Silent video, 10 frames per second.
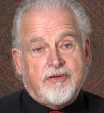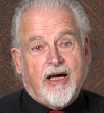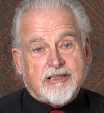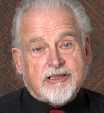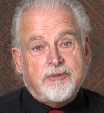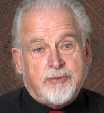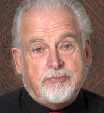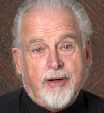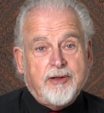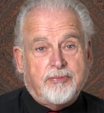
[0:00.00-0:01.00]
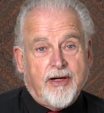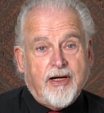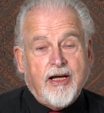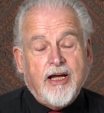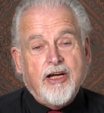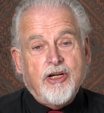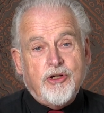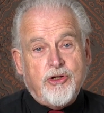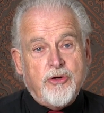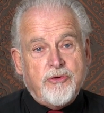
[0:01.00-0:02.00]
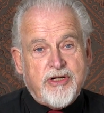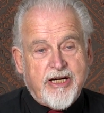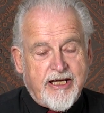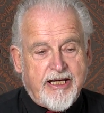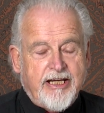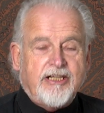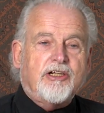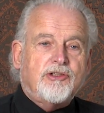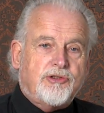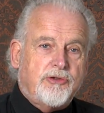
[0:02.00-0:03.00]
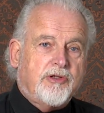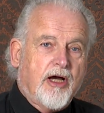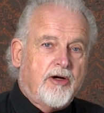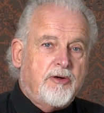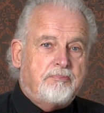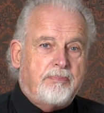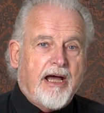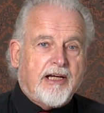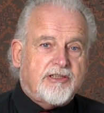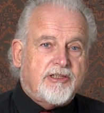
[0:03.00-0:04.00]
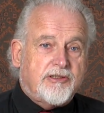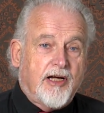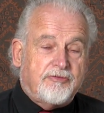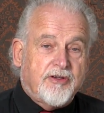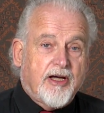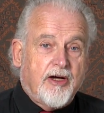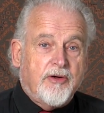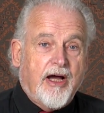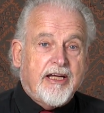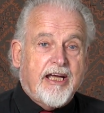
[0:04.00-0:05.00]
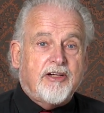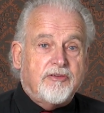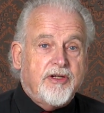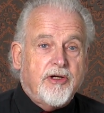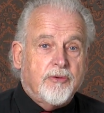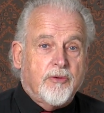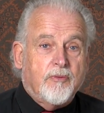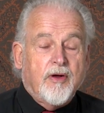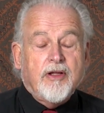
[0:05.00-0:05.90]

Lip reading: of that slip of paper, you need to go back to Trafico and get a renewal.